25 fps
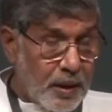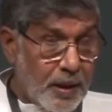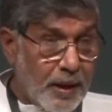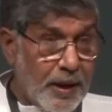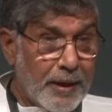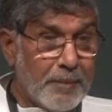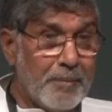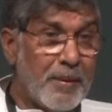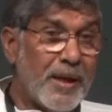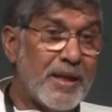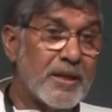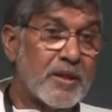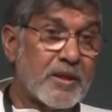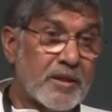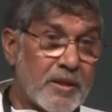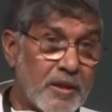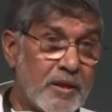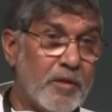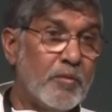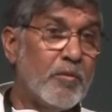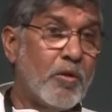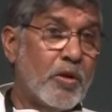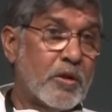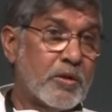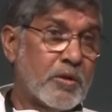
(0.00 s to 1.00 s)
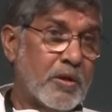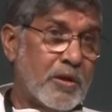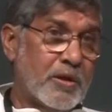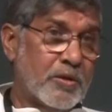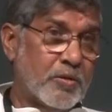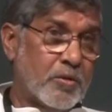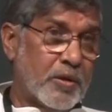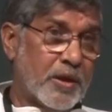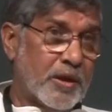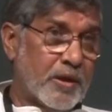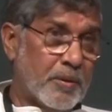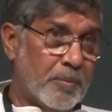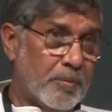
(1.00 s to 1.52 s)
And my son was
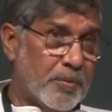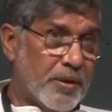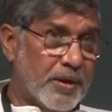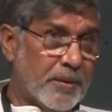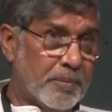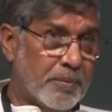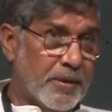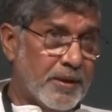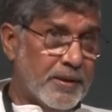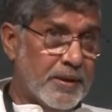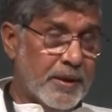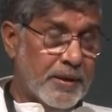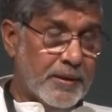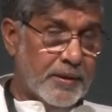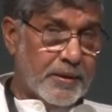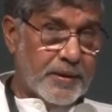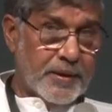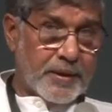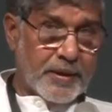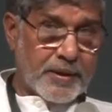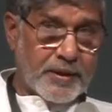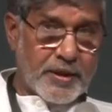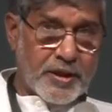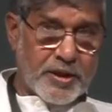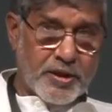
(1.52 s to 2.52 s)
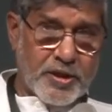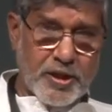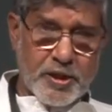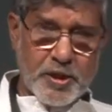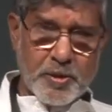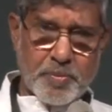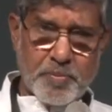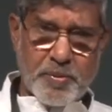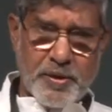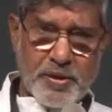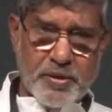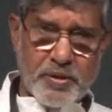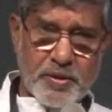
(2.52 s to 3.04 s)
also accompanying me that day. He
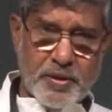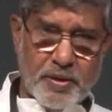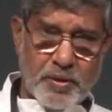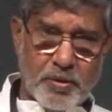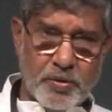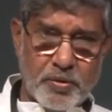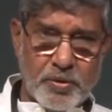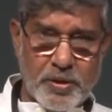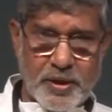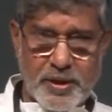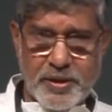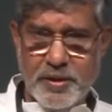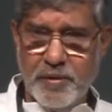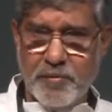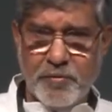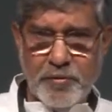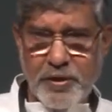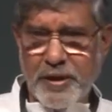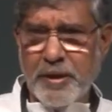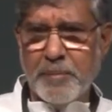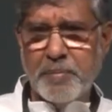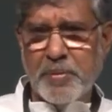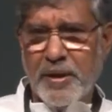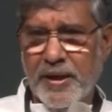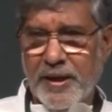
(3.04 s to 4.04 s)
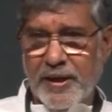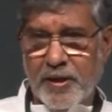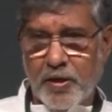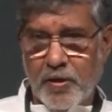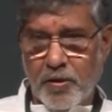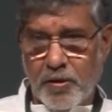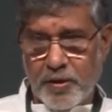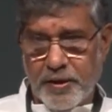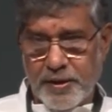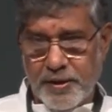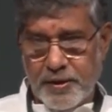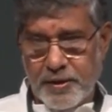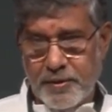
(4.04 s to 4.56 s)
just passed out as a very bright
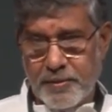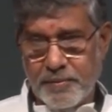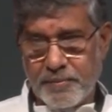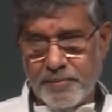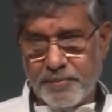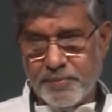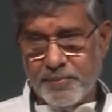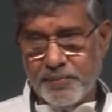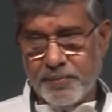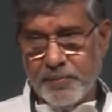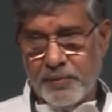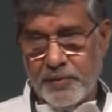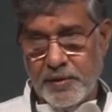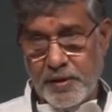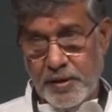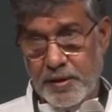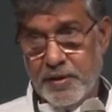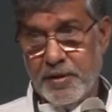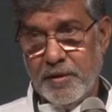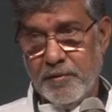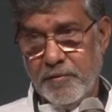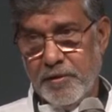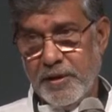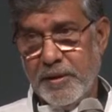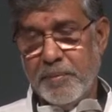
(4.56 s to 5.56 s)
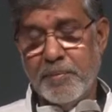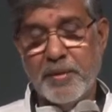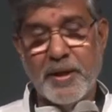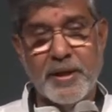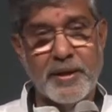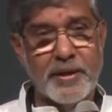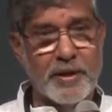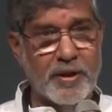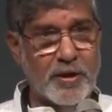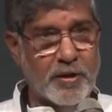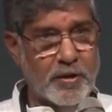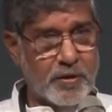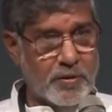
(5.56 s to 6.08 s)
lawyer. He's a very
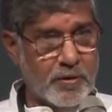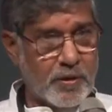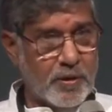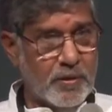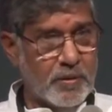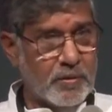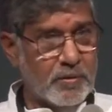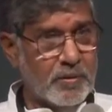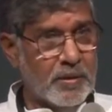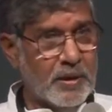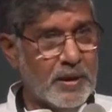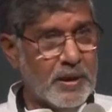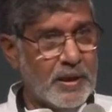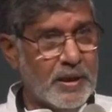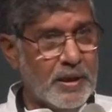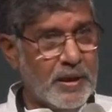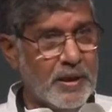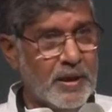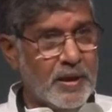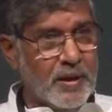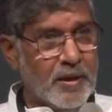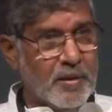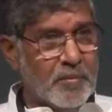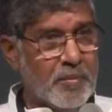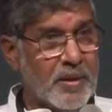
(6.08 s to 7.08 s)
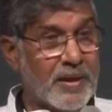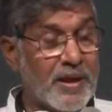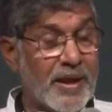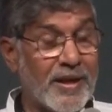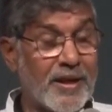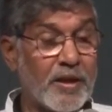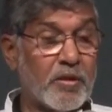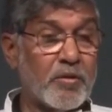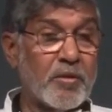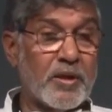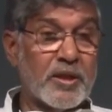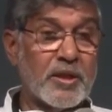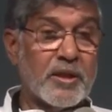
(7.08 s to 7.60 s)
bright lawyer now. But I
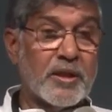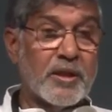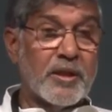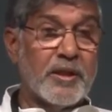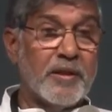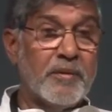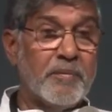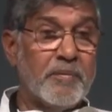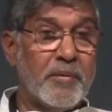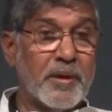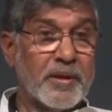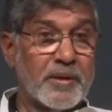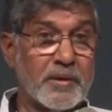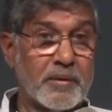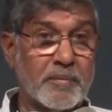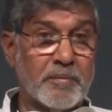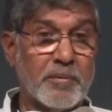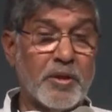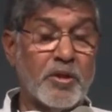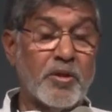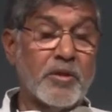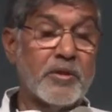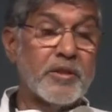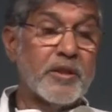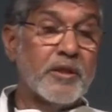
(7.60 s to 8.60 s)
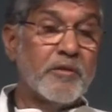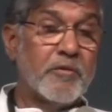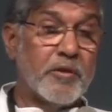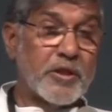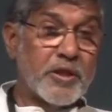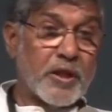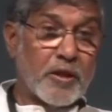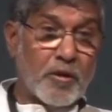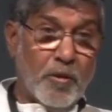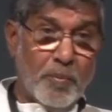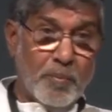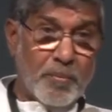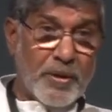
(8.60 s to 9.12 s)
requested him because it was
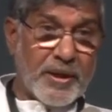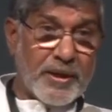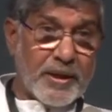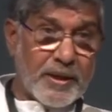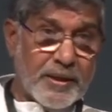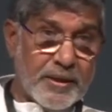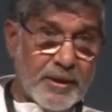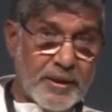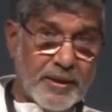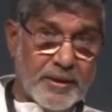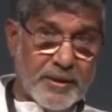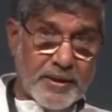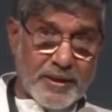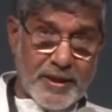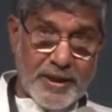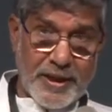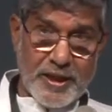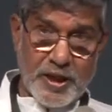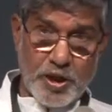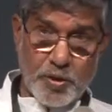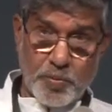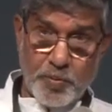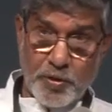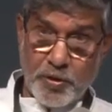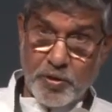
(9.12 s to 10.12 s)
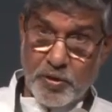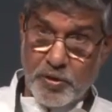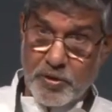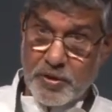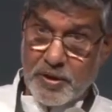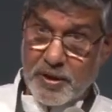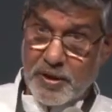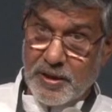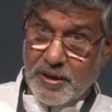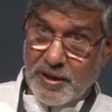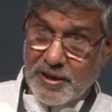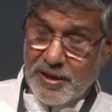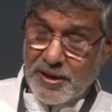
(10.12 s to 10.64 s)
a complicated case, because
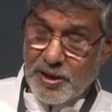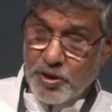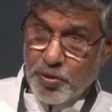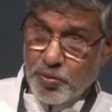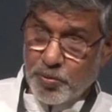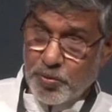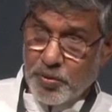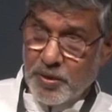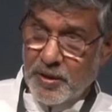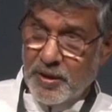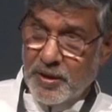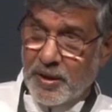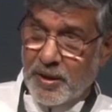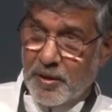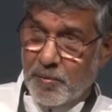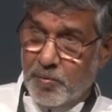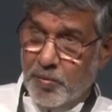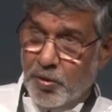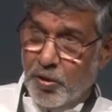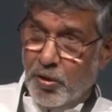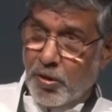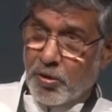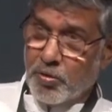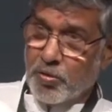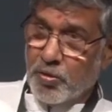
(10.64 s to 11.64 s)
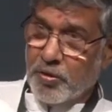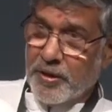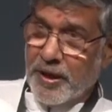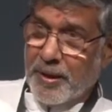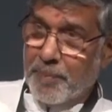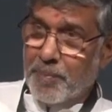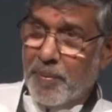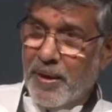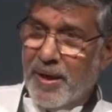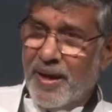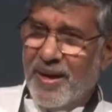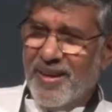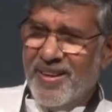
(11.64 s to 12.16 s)
the girls belong to
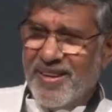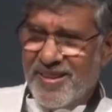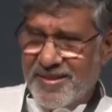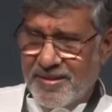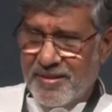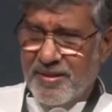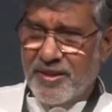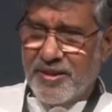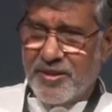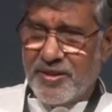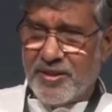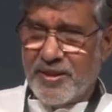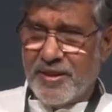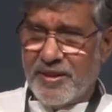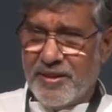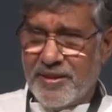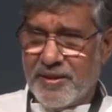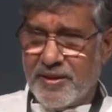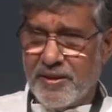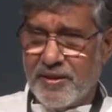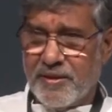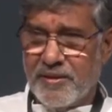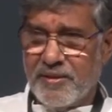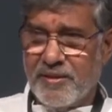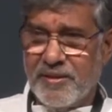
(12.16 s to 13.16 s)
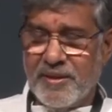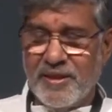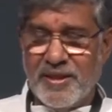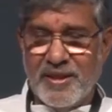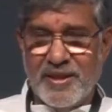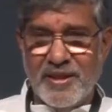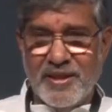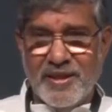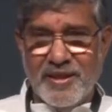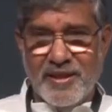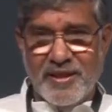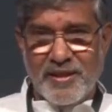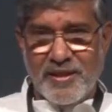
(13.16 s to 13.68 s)
Nepal and it's an
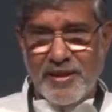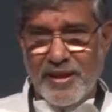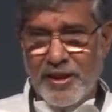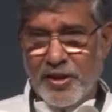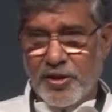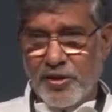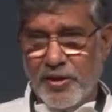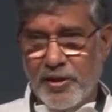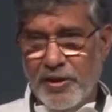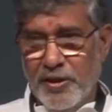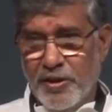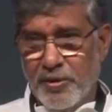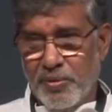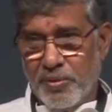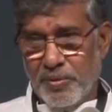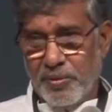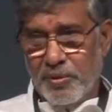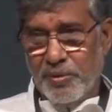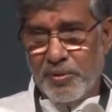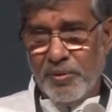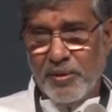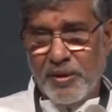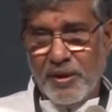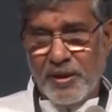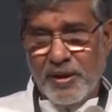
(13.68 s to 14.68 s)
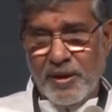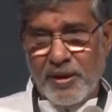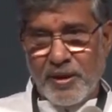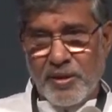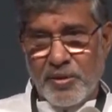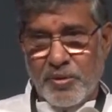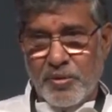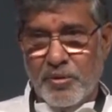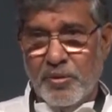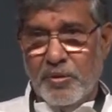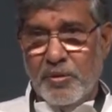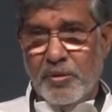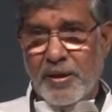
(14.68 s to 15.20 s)
international issue.
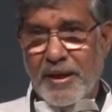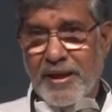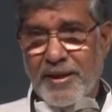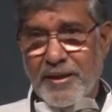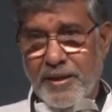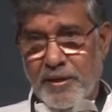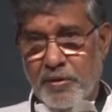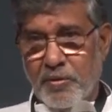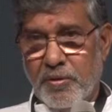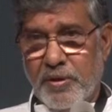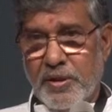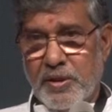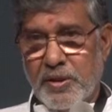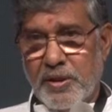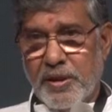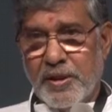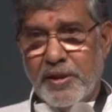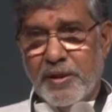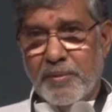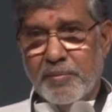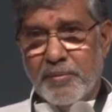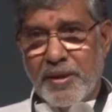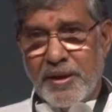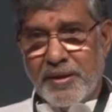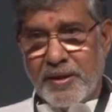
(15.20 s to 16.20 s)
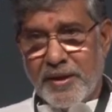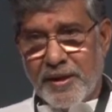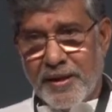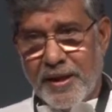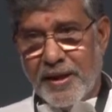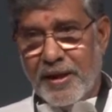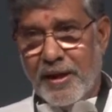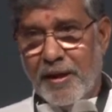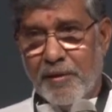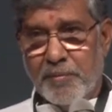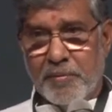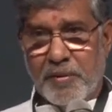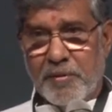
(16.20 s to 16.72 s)
So I requested him that he
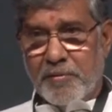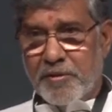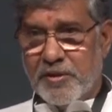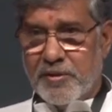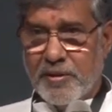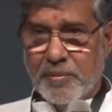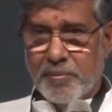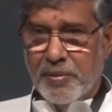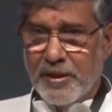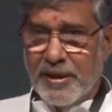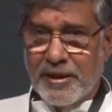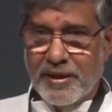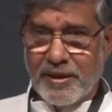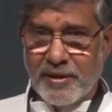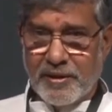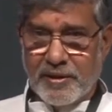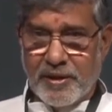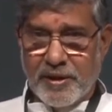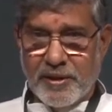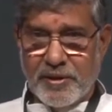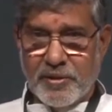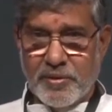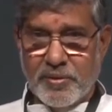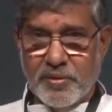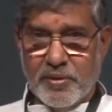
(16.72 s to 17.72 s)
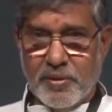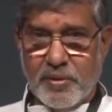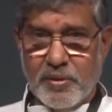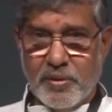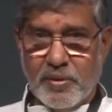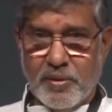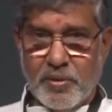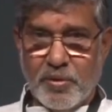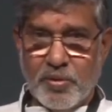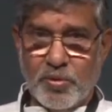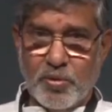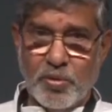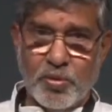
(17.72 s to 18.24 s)
can help me with some legal things.
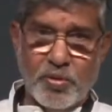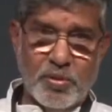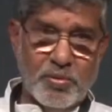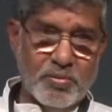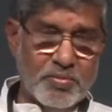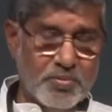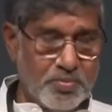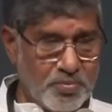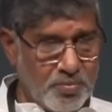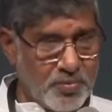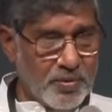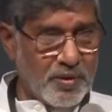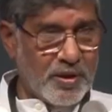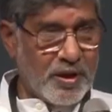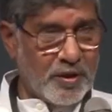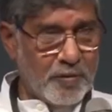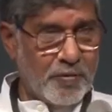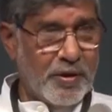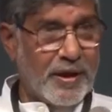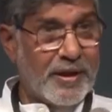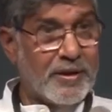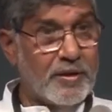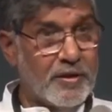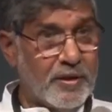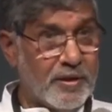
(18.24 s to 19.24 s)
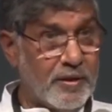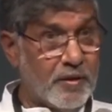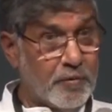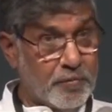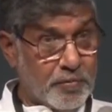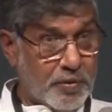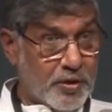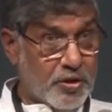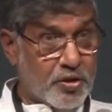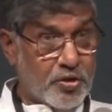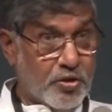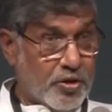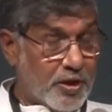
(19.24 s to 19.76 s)
So he went in the
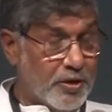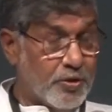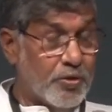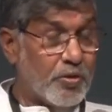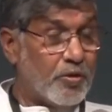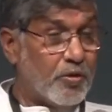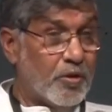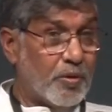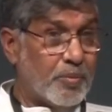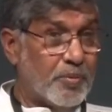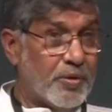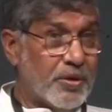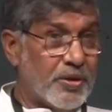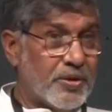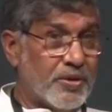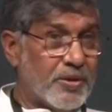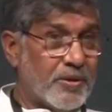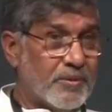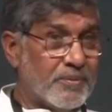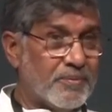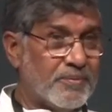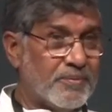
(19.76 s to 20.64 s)
first rescue operation